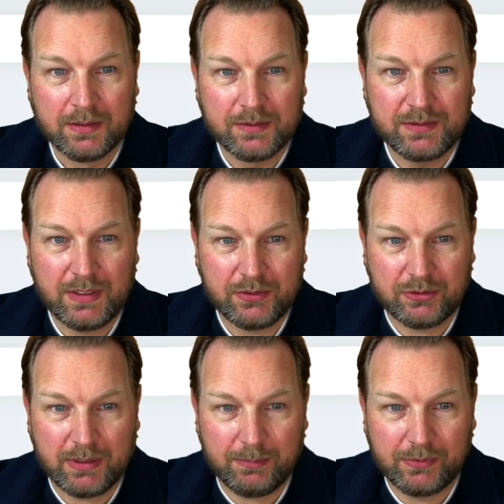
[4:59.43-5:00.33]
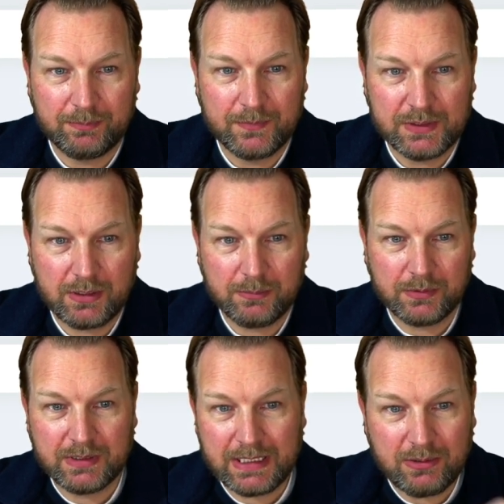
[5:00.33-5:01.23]
sales script. So I'm
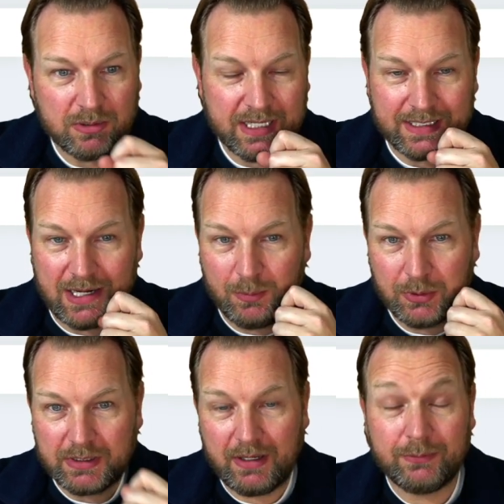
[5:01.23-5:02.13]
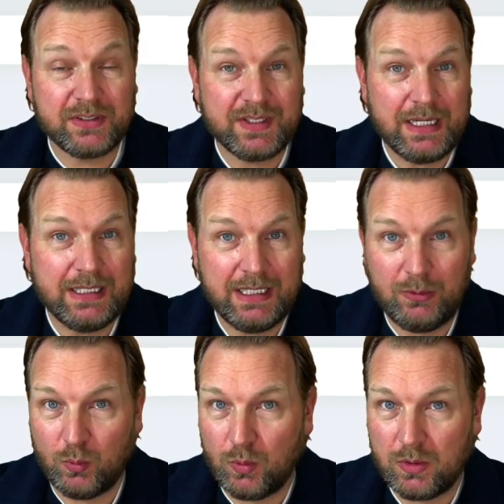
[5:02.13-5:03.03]
click on get output. Now I have to say
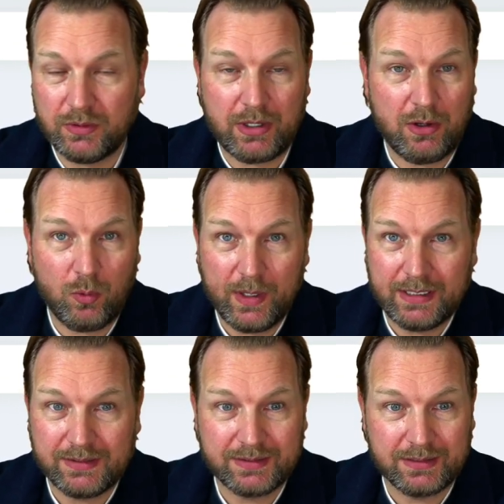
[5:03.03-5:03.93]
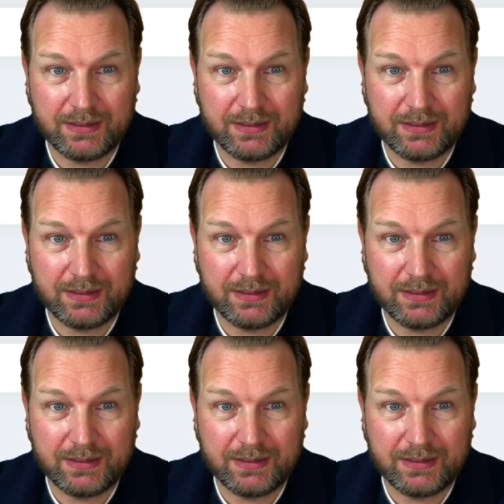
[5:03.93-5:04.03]
it won't always